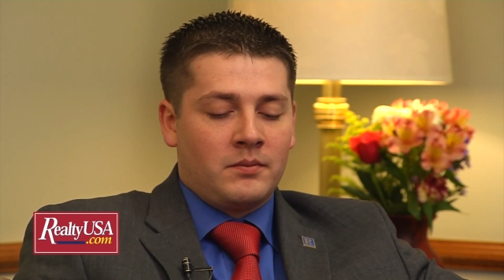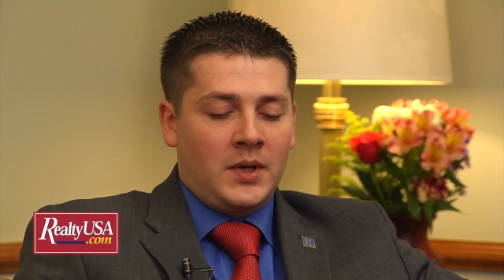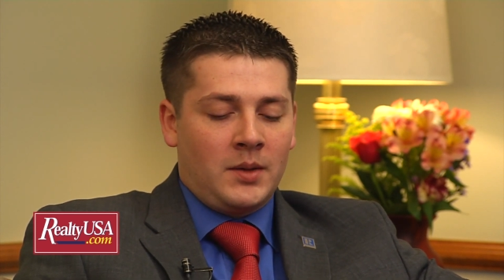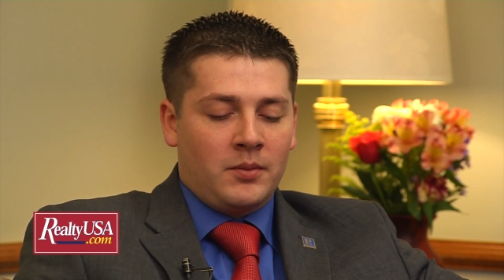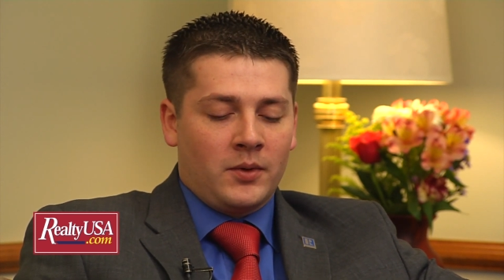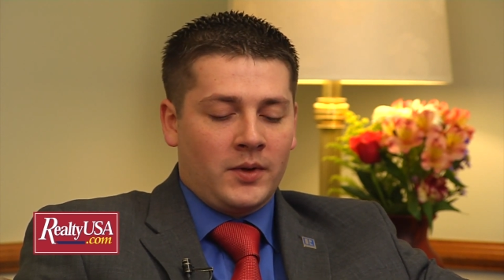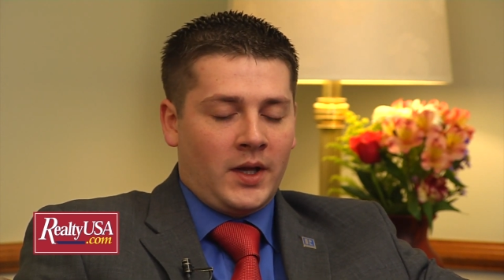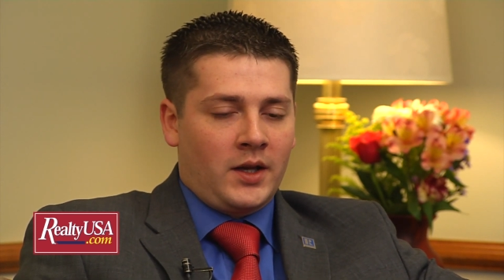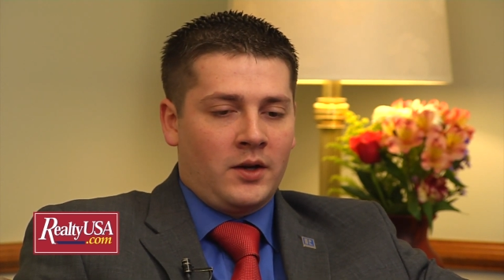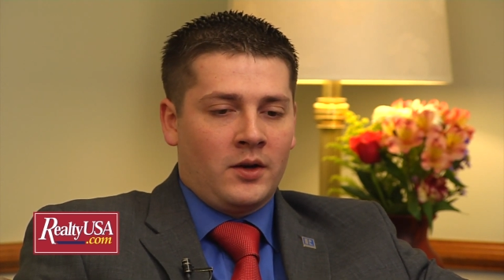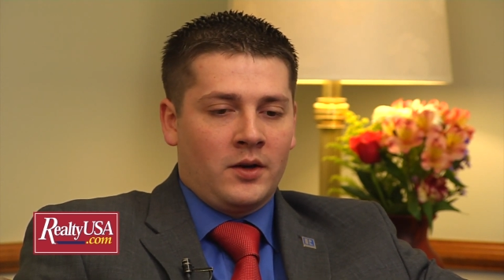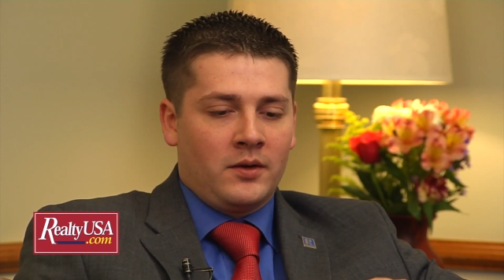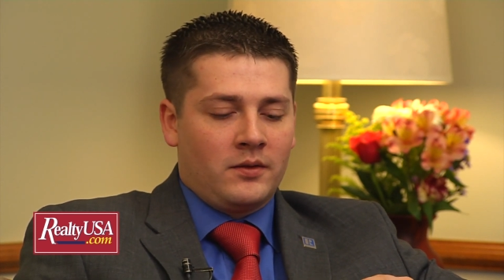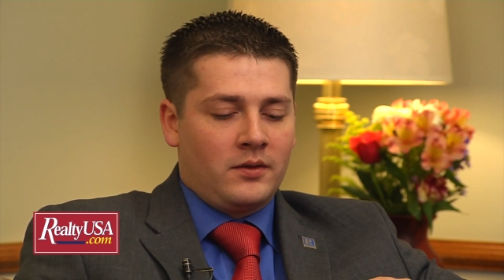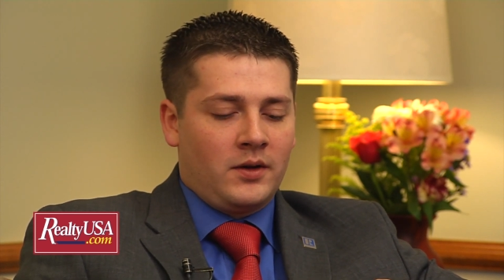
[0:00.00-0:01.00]
people that
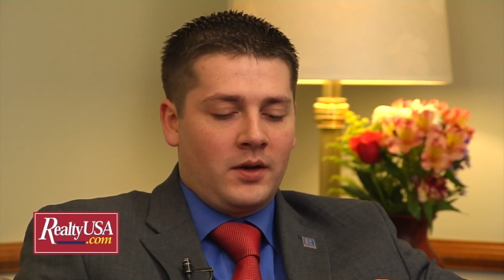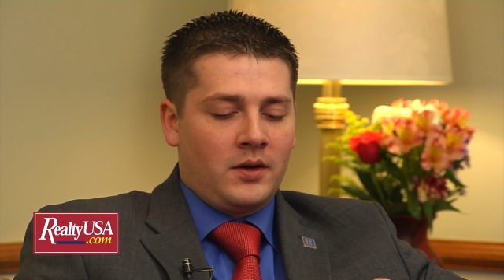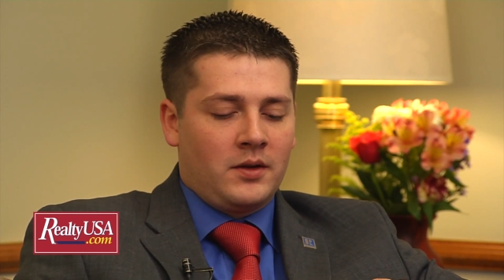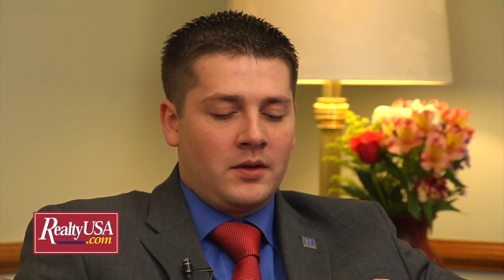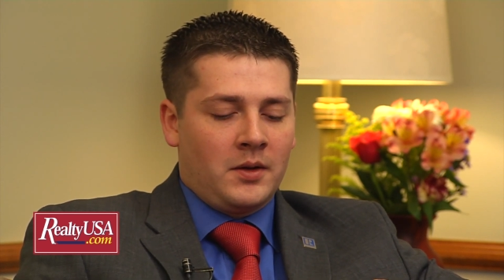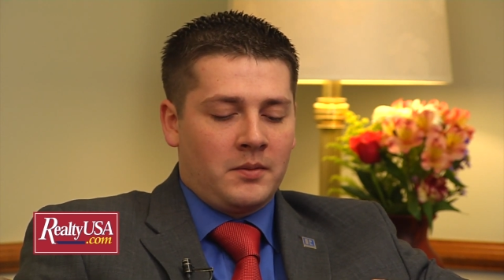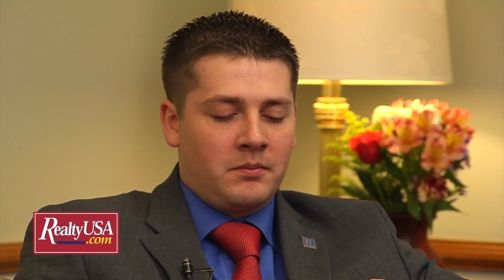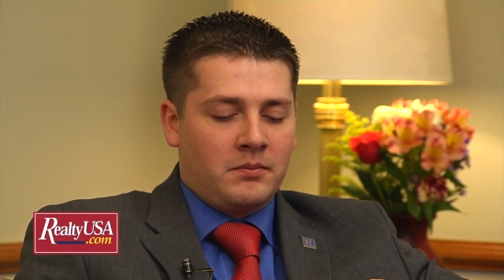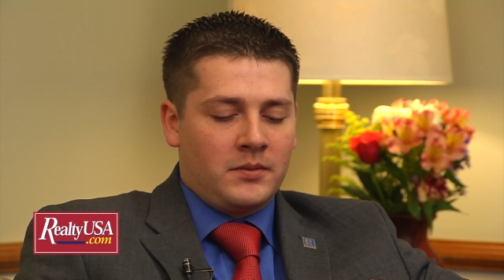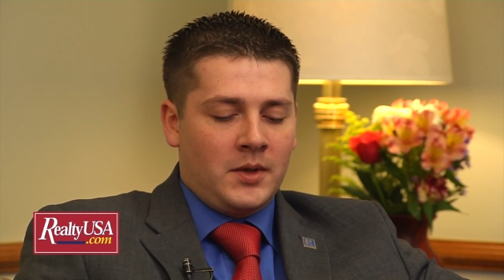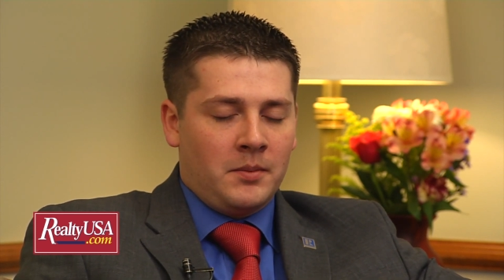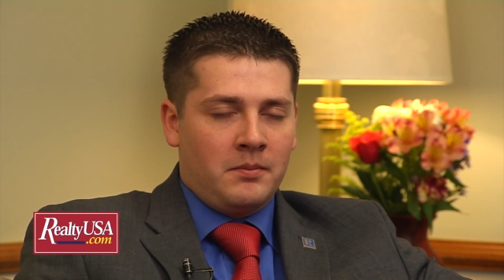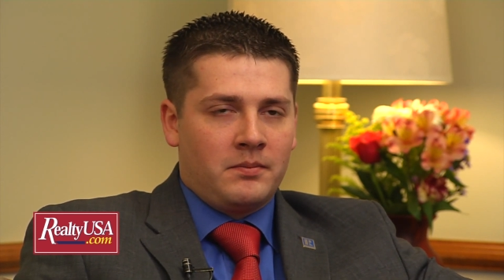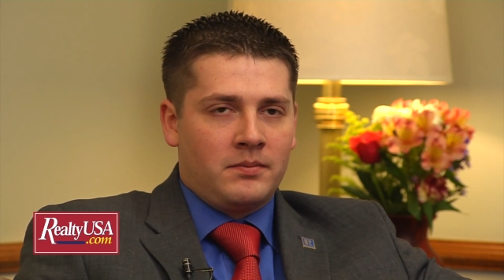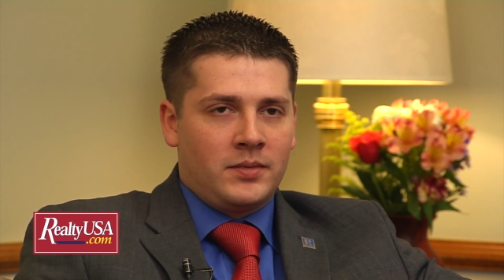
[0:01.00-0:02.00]
you're the
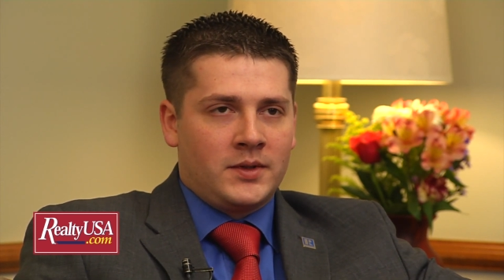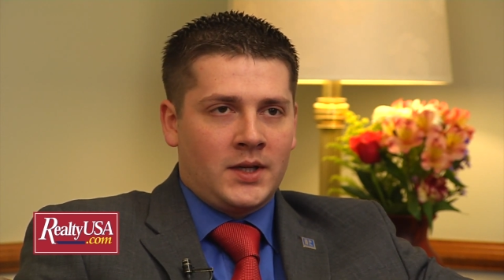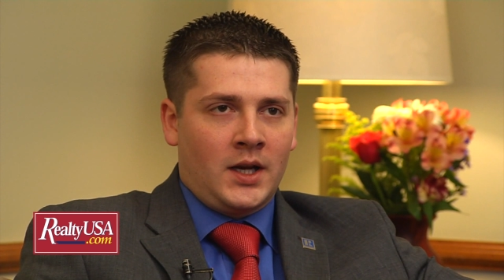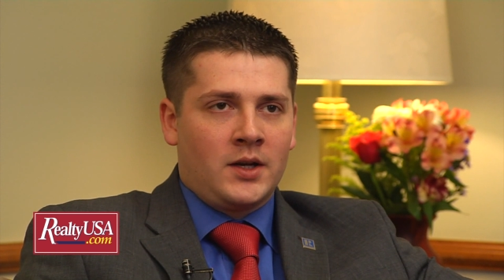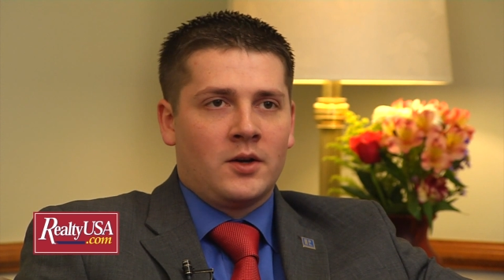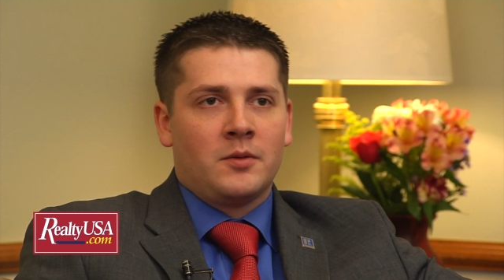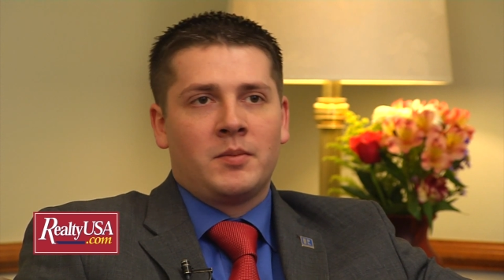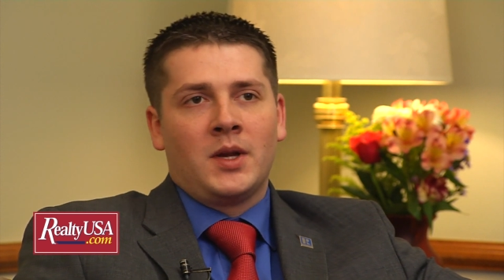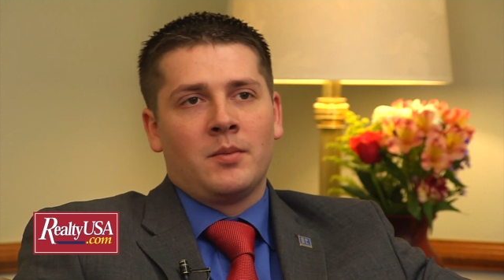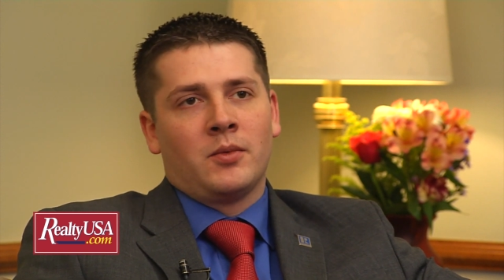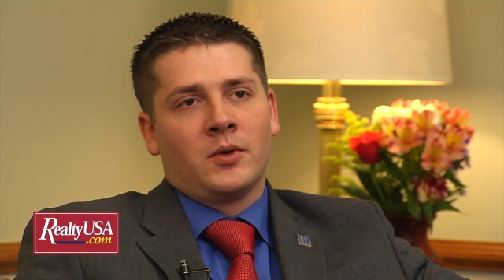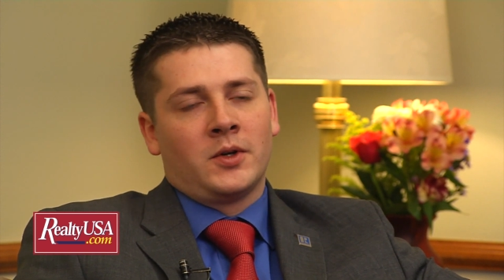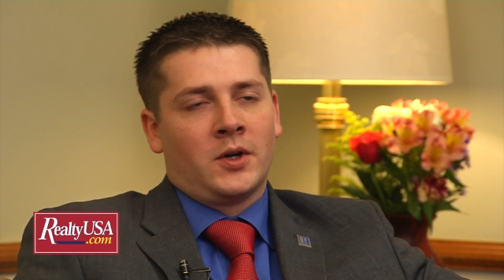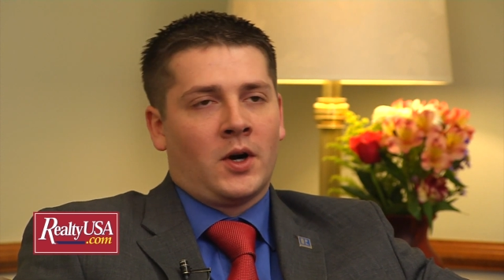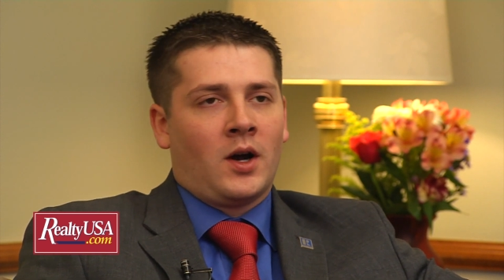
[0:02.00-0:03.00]
tenured
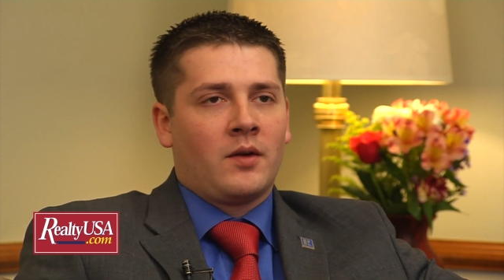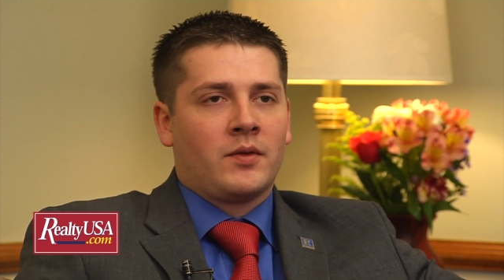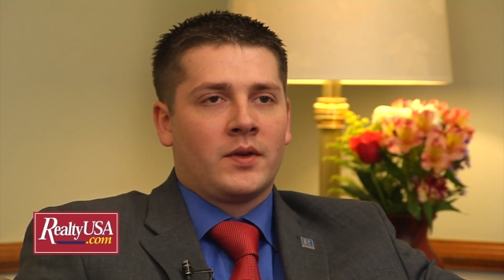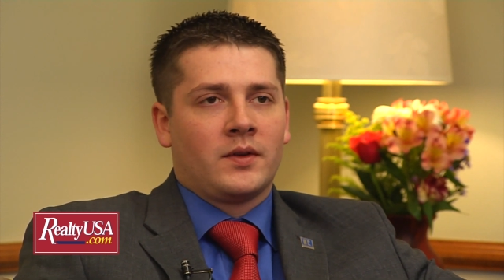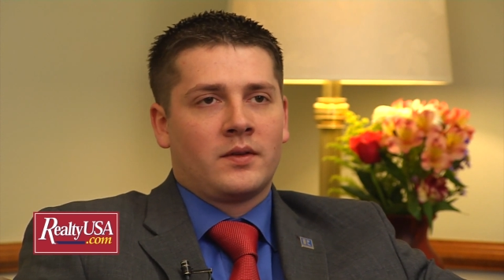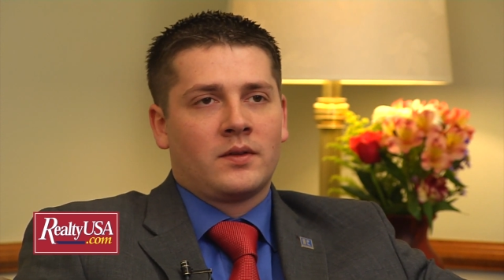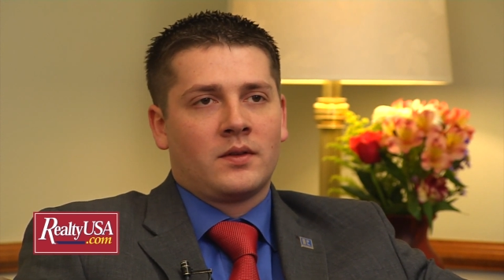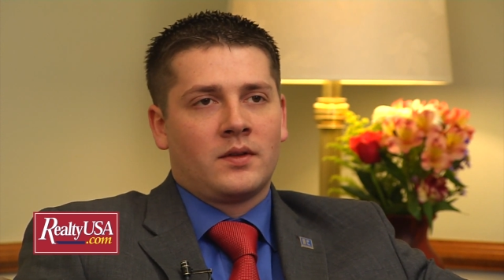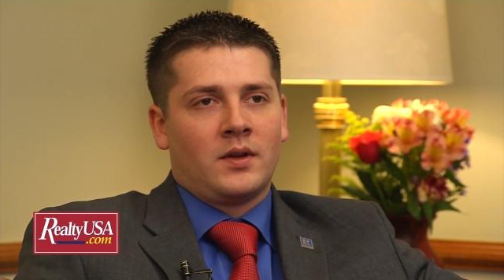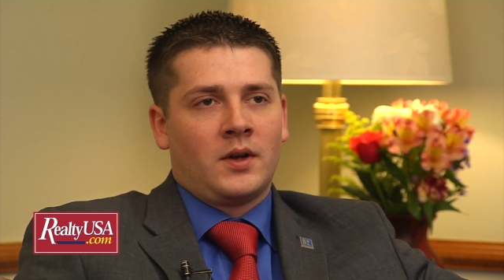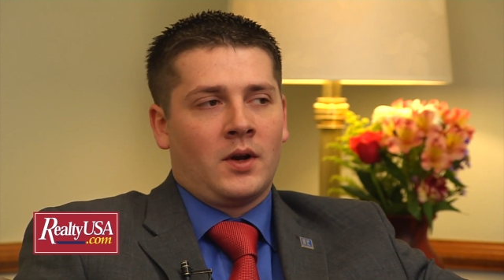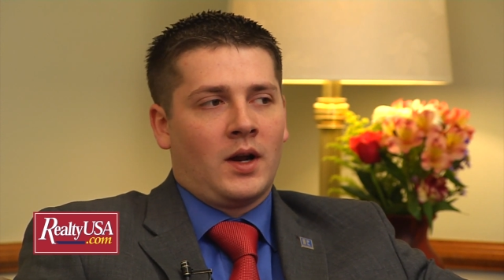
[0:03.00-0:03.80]
people in your office.